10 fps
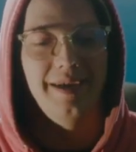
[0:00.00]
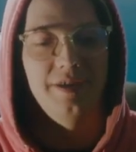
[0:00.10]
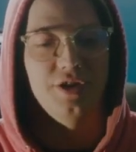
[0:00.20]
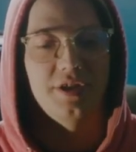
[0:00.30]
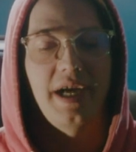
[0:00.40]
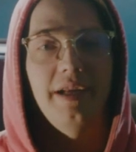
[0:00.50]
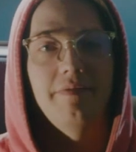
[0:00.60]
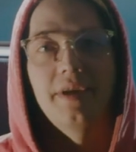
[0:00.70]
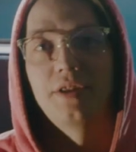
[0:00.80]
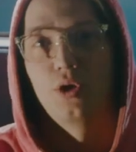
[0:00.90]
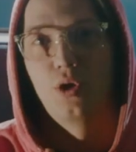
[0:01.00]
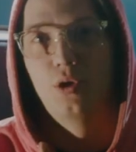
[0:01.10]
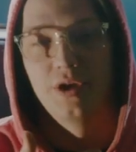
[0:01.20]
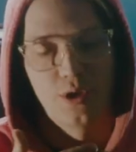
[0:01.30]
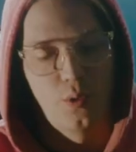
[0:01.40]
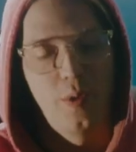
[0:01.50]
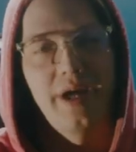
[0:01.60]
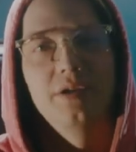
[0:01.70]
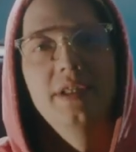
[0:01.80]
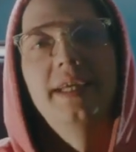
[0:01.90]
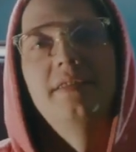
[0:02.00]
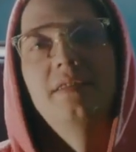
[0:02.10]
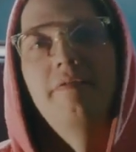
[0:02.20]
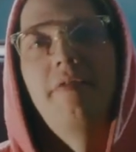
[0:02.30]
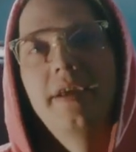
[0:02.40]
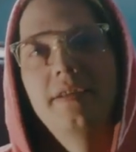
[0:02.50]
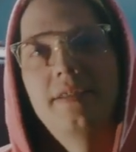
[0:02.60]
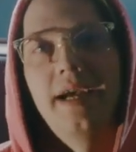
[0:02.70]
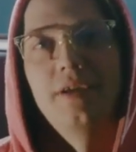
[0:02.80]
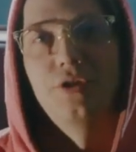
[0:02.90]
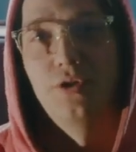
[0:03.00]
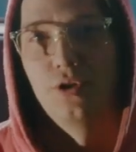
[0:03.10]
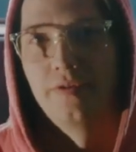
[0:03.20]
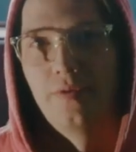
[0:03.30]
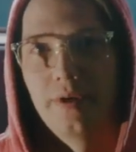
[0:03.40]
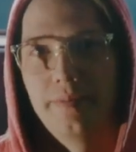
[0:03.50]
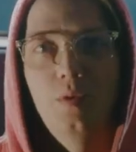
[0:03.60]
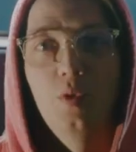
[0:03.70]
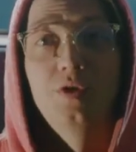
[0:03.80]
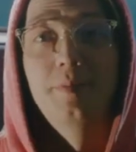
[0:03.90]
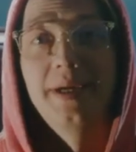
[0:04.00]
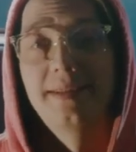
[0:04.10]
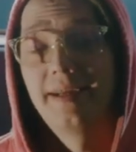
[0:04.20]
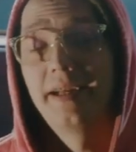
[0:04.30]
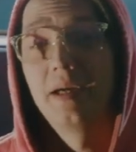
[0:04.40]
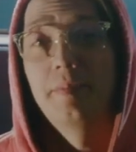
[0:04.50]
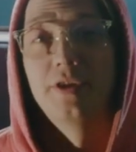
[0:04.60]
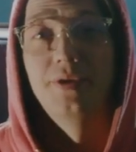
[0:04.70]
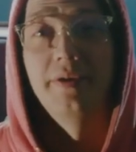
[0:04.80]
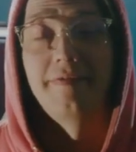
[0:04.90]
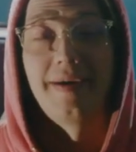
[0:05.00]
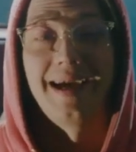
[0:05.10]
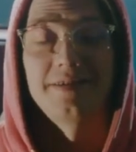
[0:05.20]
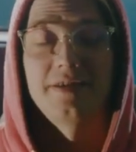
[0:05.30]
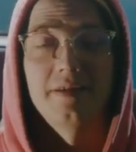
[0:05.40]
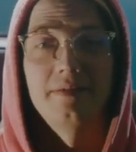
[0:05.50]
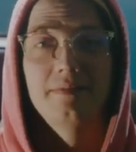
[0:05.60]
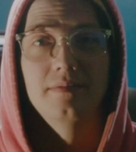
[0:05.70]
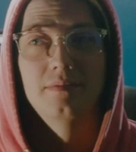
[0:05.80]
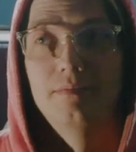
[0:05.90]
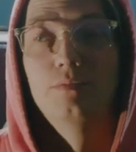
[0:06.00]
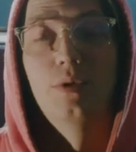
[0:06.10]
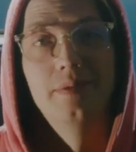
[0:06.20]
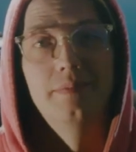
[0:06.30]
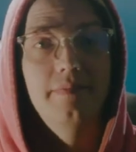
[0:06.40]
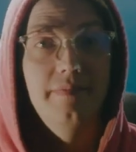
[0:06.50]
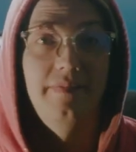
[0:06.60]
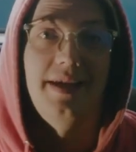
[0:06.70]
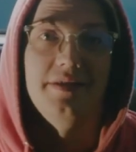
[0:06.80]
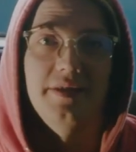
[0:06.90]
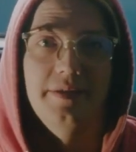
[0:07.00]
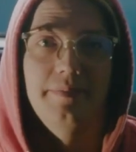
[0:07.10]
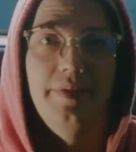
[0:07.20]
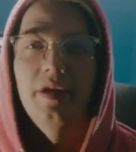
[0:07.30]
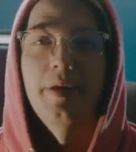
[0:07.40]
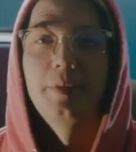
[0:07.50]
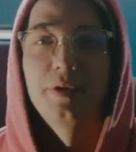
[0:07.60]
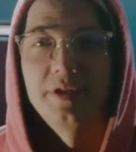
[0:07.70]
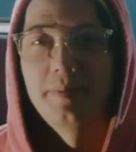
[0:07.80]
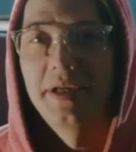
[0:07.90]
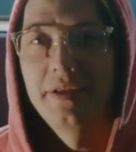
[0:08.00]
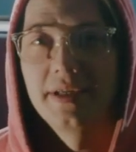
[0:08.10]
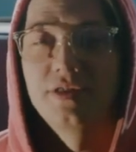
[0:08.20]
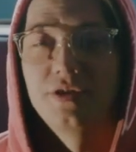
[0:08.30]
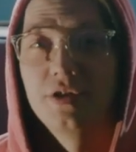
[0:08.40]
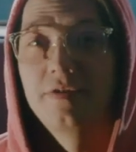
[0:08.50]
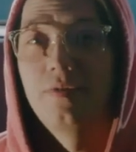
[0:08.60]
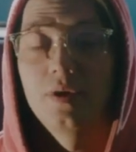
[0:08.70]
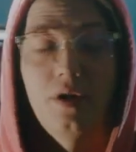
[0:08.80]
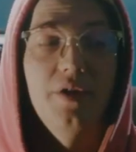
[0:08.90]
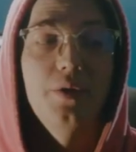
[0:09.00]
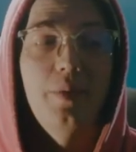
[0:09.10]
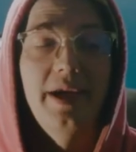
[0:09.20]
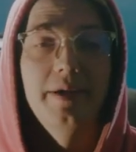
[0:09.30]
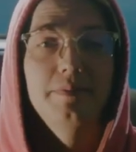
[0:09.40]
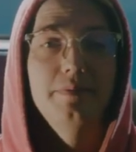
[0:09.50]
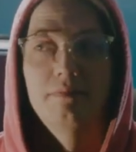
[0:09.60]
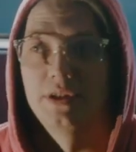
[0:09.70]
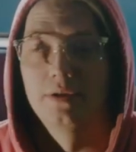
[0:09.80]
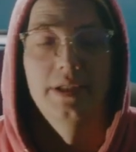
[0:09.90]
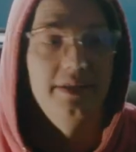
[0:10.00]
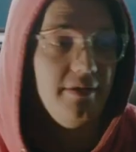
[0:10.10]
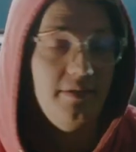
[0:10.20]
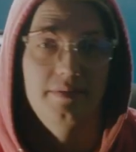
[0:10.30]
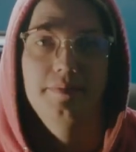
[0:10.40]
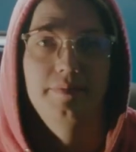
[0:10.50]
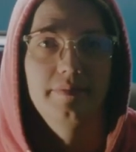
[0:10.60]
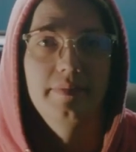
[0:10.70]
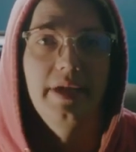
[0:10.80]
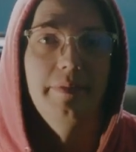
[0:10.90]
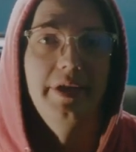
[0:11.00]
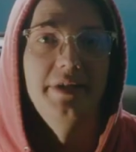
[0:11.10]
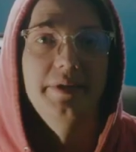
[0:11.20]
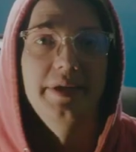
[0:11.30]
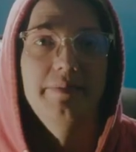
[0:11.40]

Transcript: just kind of like the quick list of things to actually look for, which will make setting up and shooting faster. Now I'm going to explain things to look for on the way, so let's get right into it.